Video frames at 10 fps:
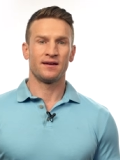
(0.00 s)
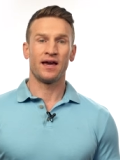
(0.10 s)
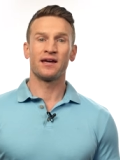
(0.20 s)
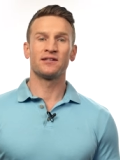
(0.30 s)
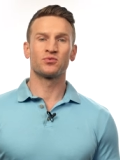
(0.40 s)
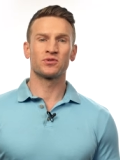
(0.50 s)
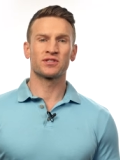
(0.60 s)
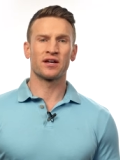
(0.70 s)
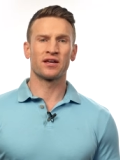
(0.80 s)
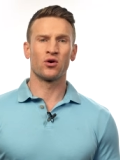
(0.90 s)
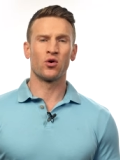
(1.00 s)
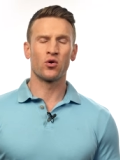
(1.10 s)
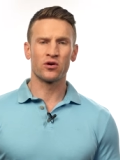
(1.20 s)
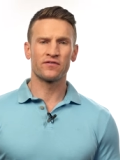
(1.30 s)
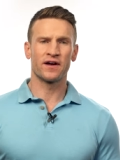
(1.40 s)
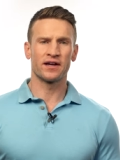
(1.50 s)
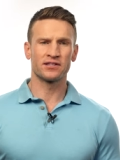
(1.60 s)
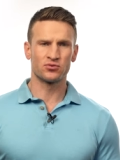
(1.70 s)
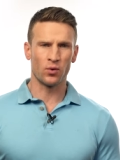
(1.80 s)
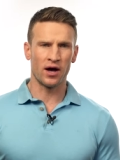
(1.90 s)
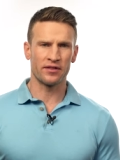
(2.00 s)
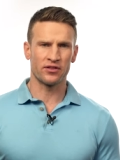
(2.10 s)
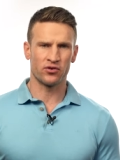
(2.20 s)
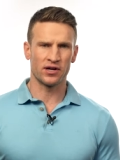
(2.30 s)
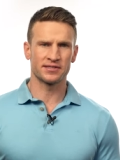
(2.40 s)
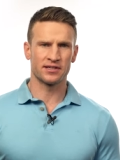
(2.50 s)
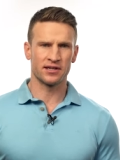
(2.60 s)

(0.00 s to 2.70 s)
AIDS was cutting a horrifying swath across the